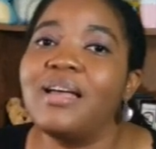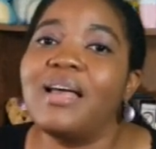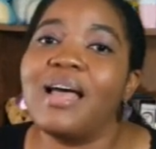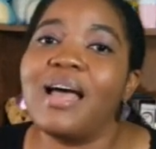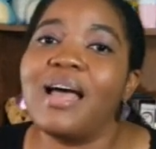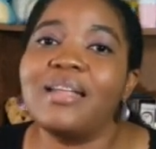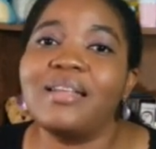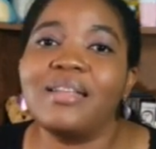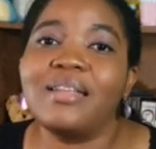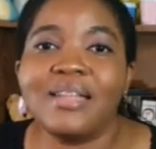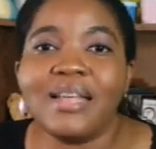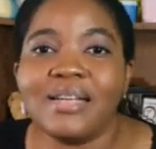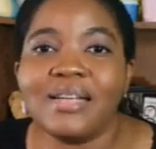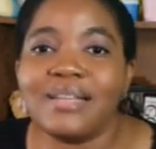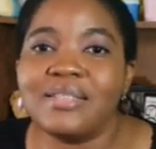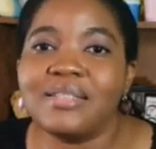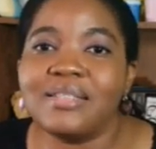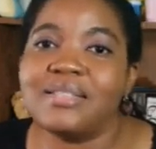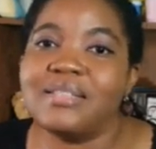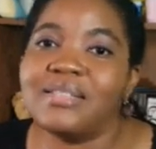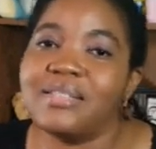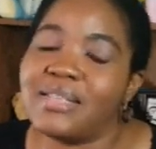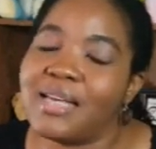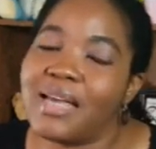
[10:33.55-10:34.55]
And that is
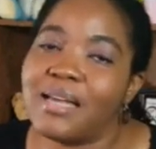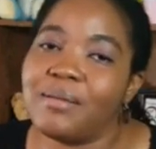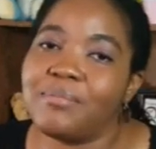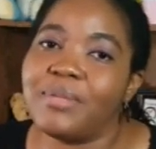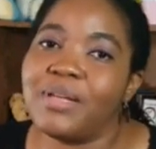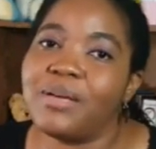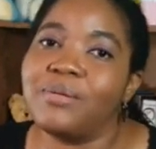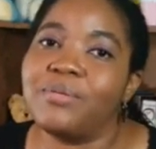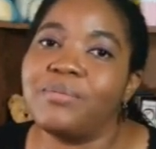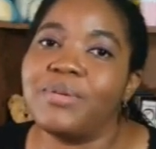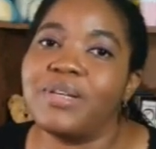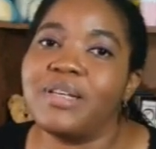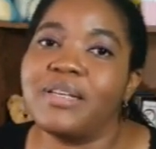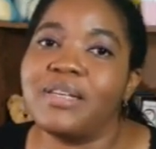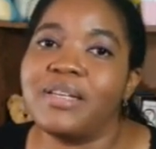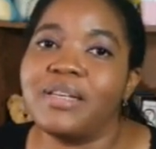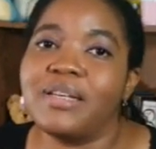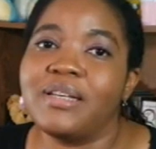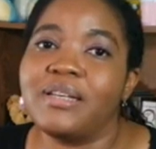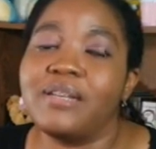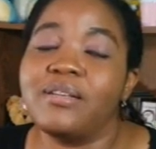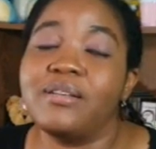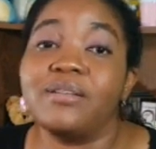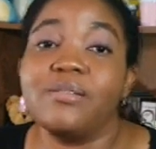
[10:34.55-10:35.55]
the time that we
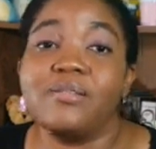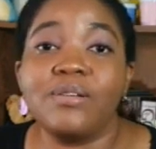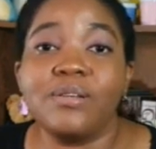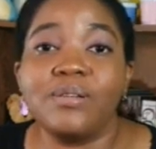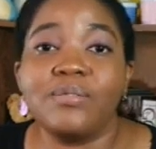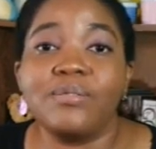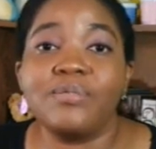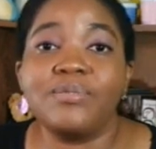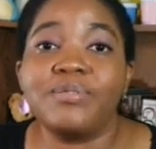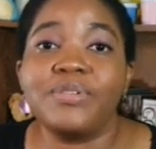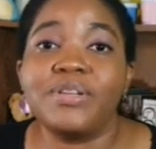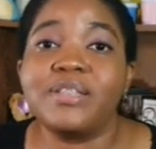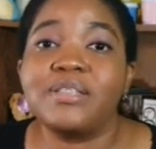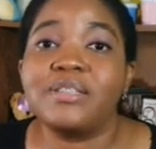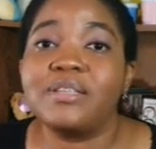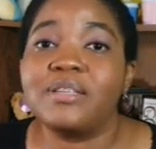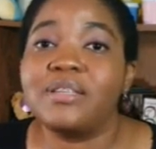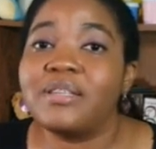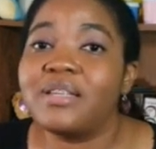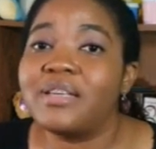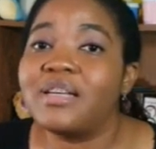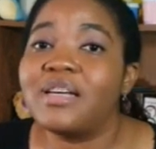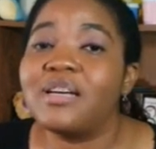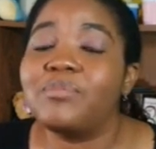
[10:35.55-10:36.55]
need now for you to
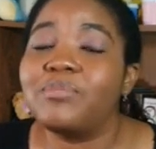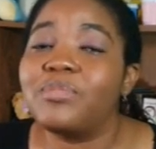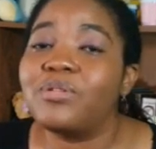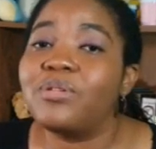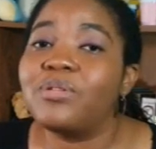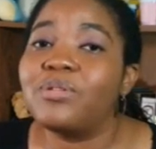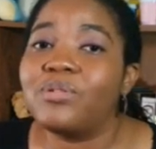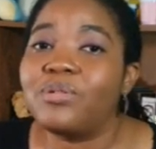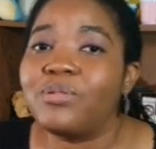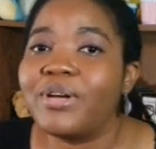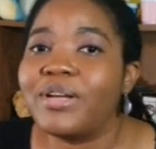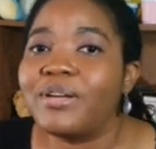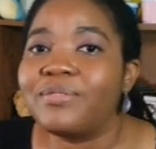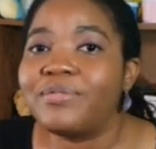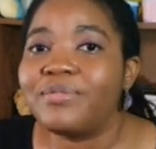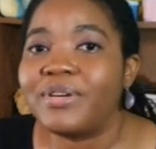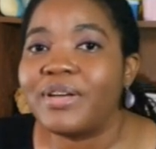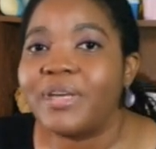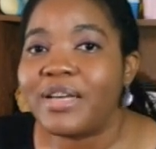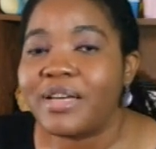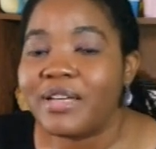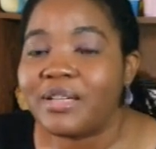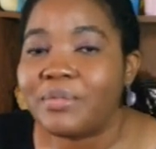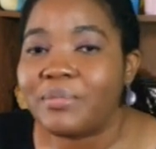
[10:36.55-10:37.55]
think about going for
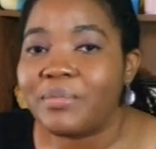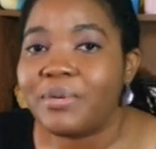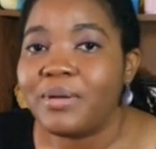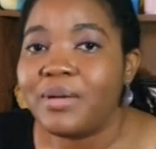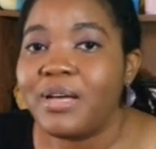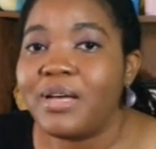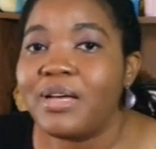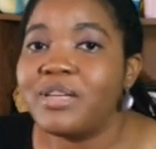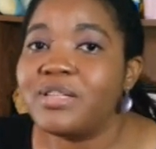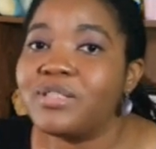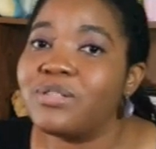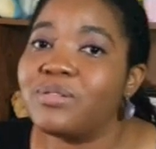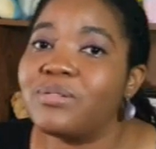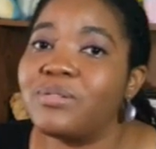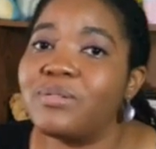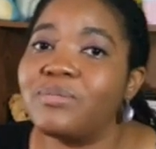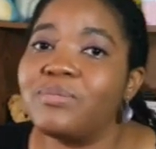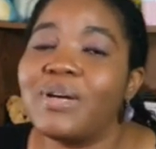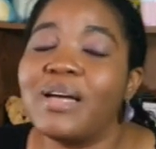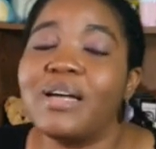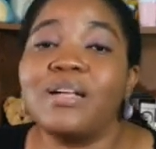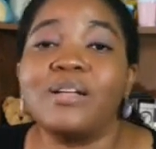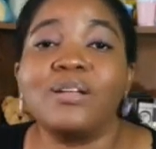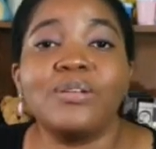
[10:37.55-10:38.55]
help. So
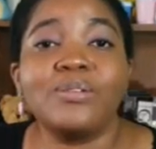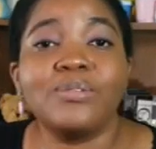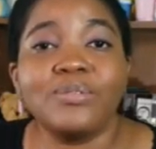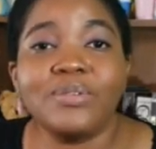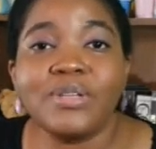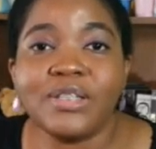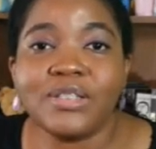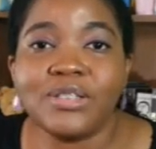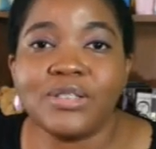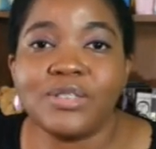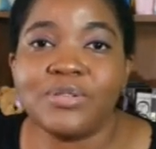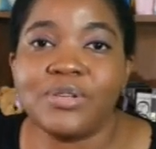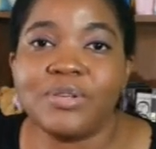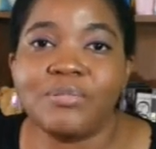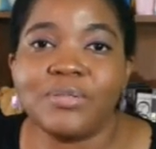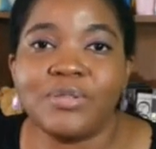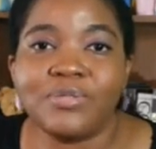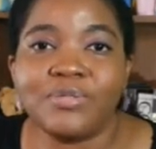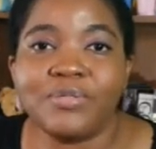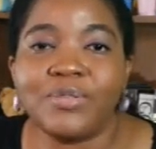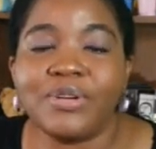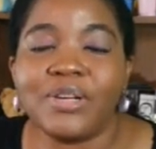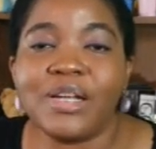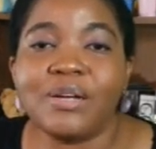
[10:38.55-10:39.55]
I alluded to it
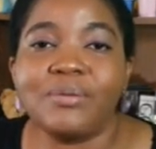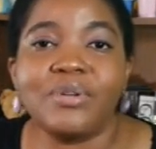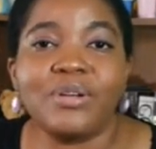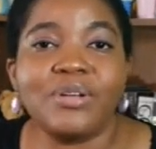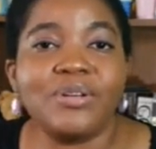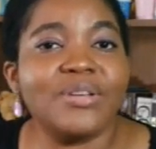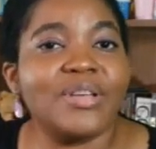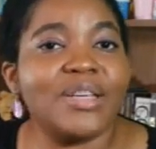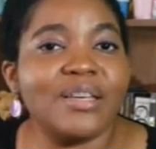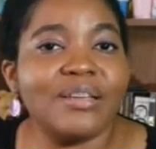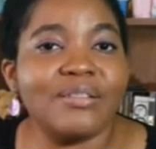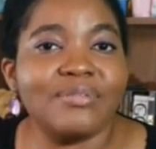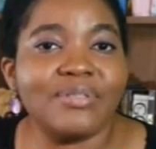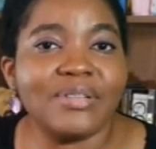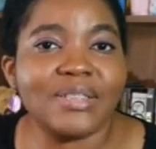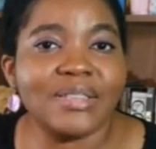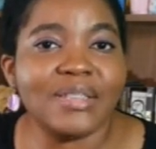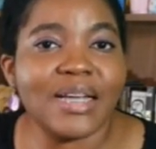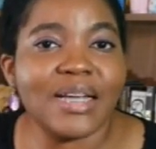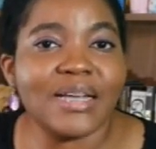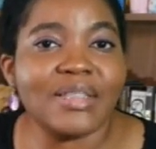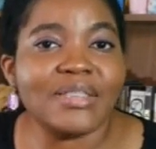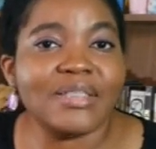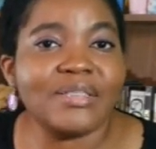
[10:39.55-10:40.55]
before that we're looking for
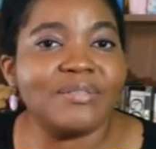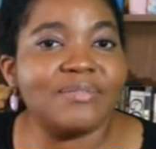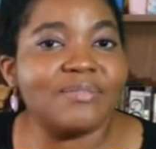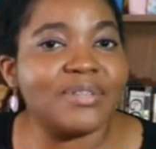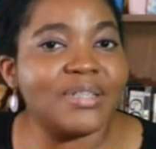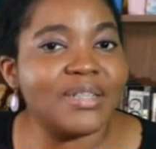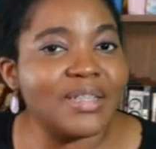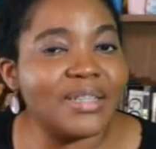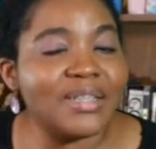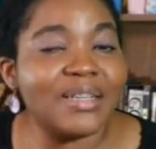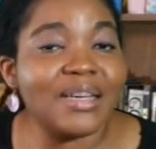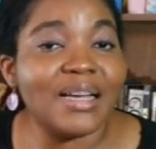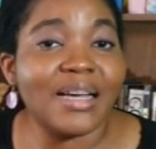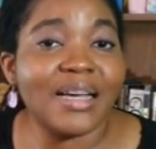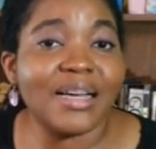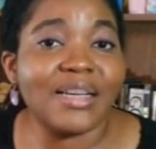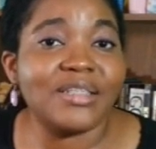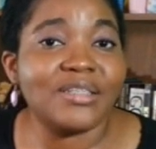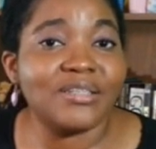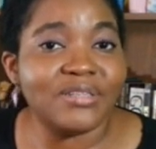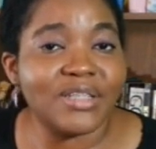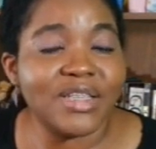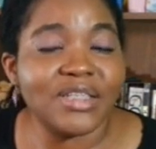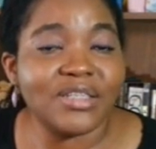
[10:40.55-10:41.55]
signs of
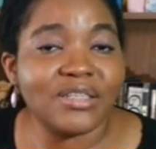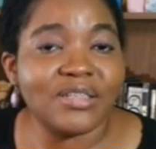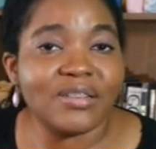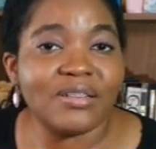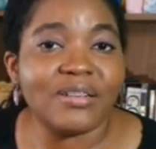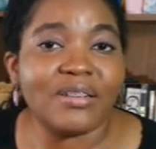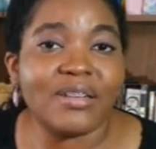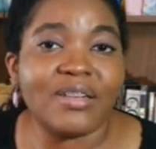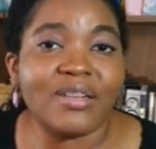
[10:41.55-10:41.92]
dehydration.